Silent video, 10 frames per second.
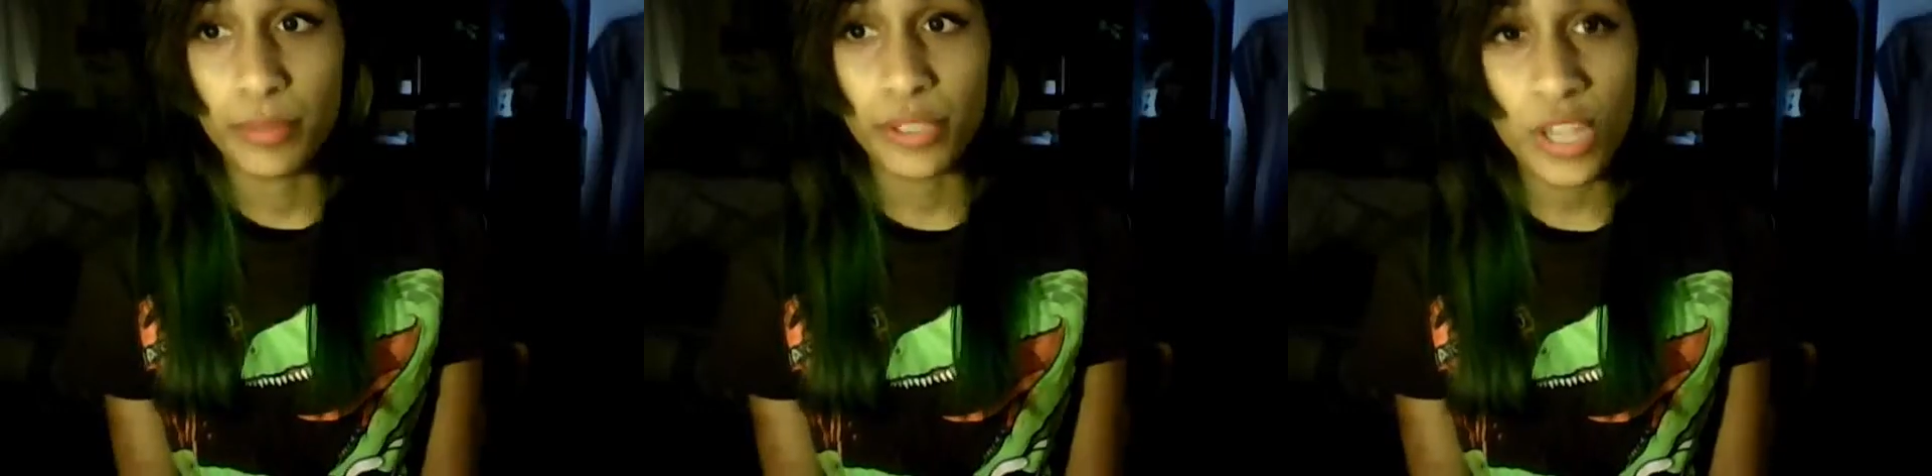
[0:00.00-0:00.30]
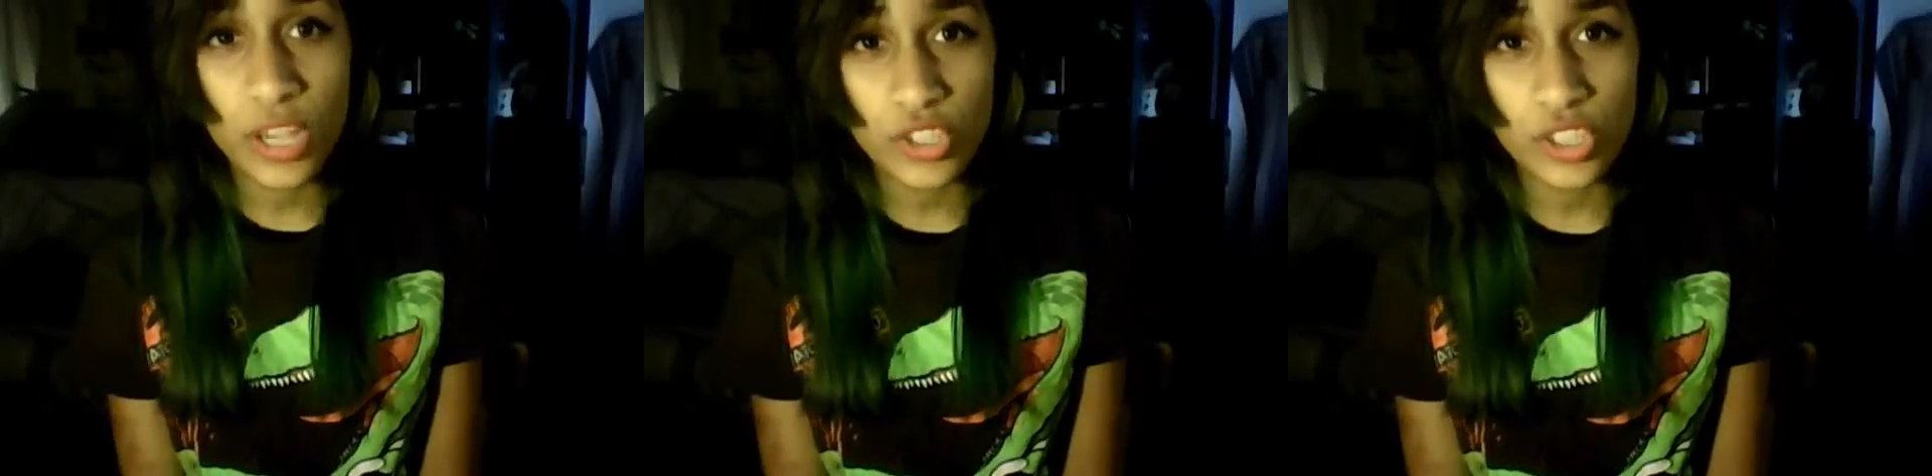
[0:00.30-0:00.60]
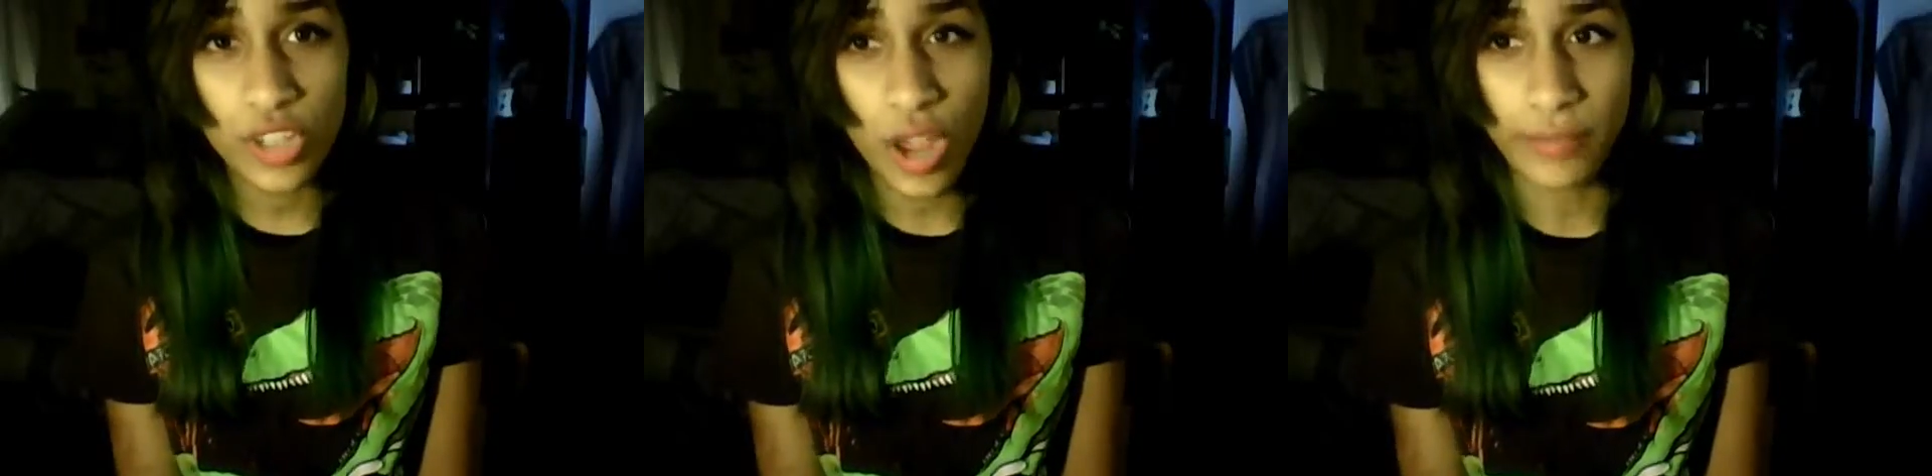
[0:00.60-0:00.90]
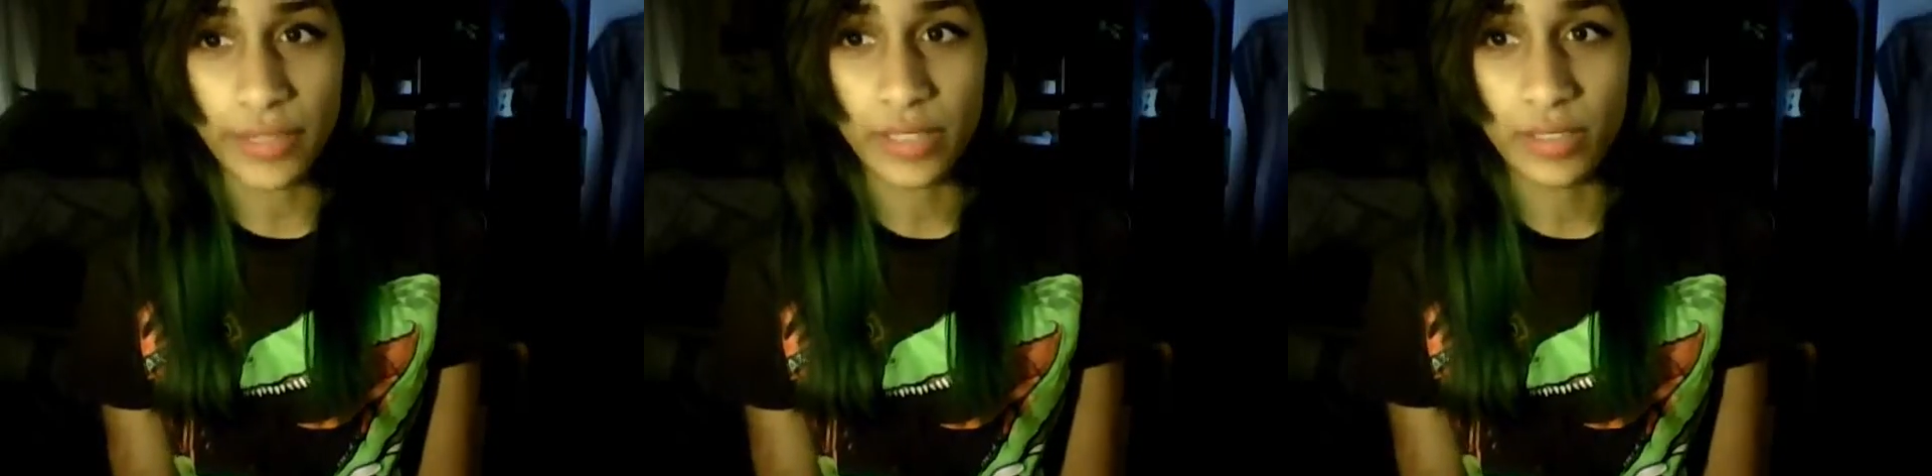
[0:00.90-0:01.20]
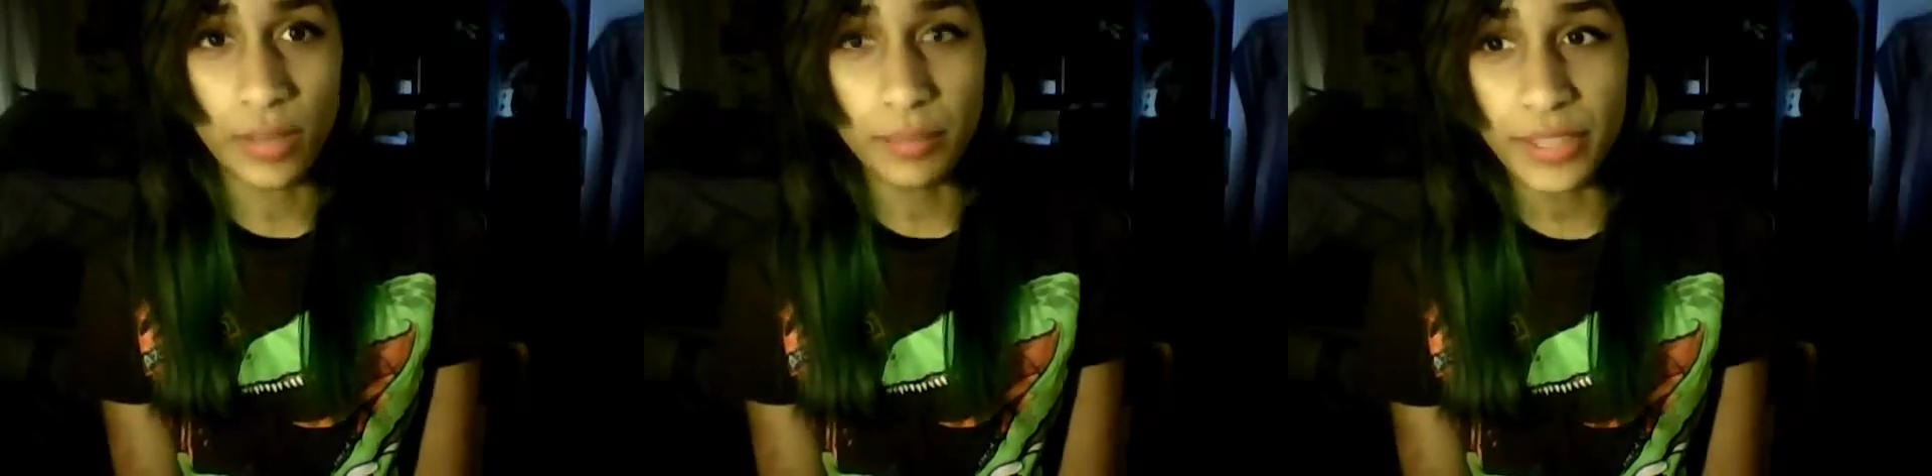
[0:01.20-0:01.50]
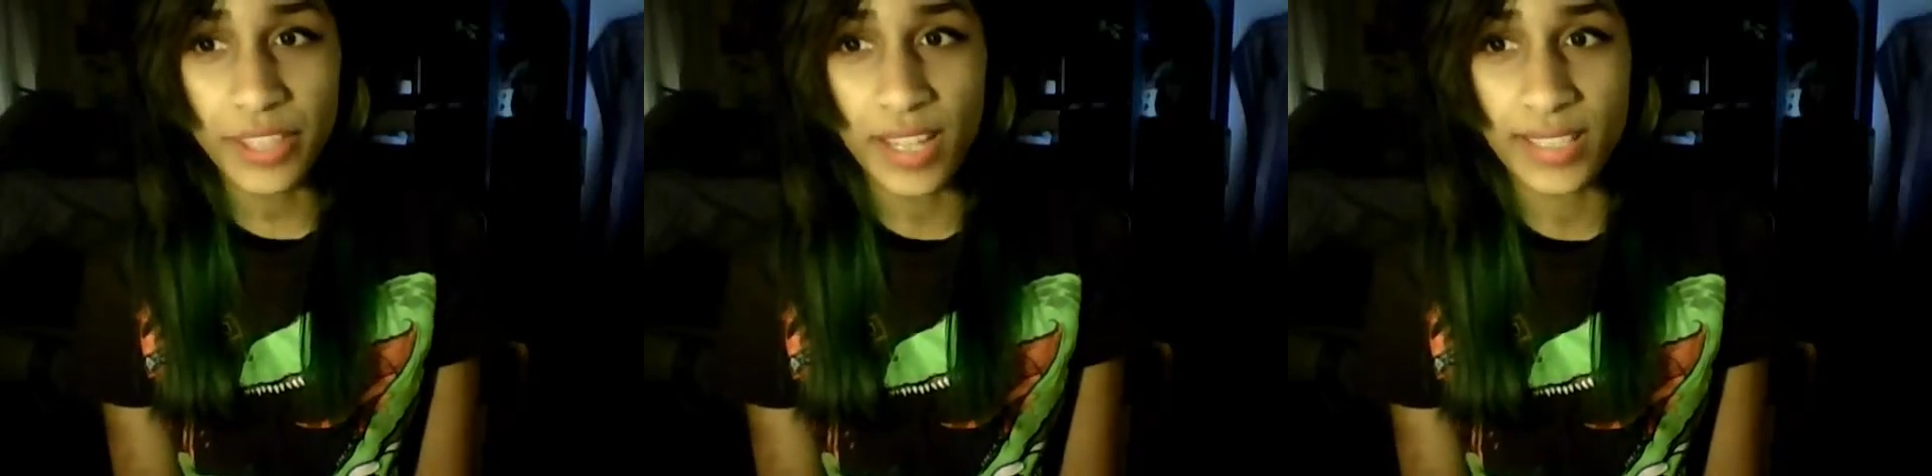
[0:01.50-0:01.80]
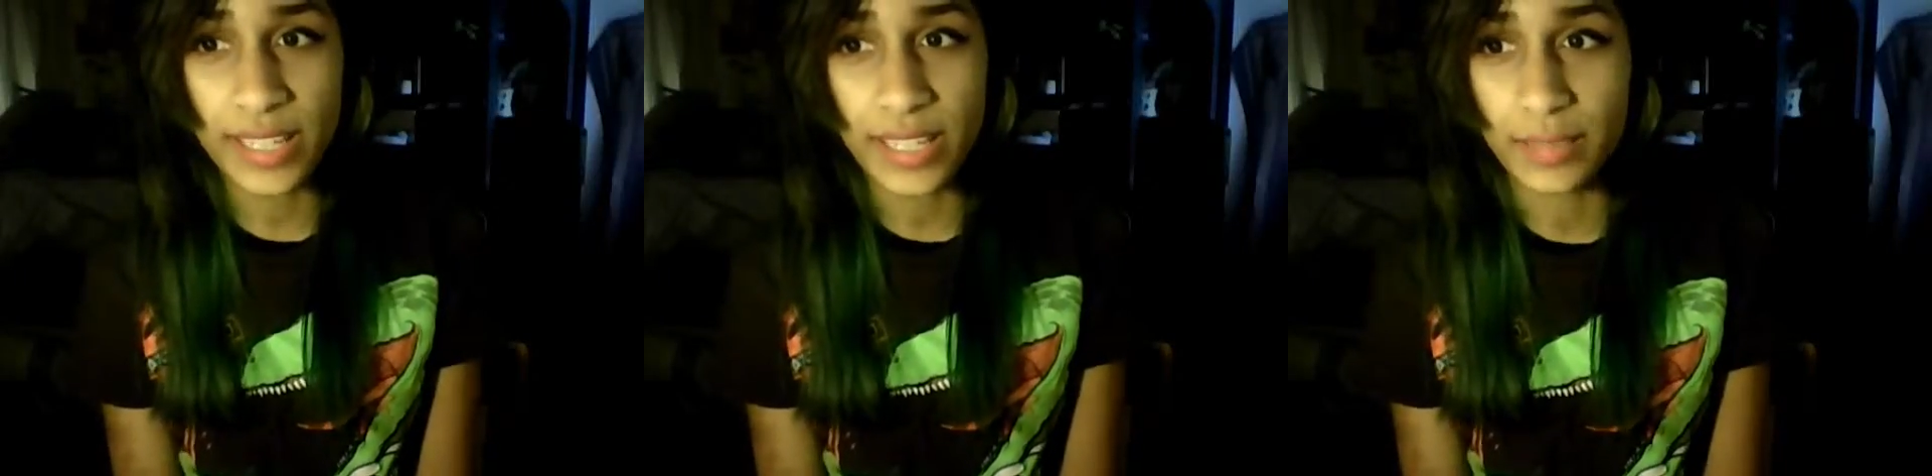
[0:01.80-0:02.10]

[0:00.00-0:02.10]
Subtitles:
Production Diary number 13.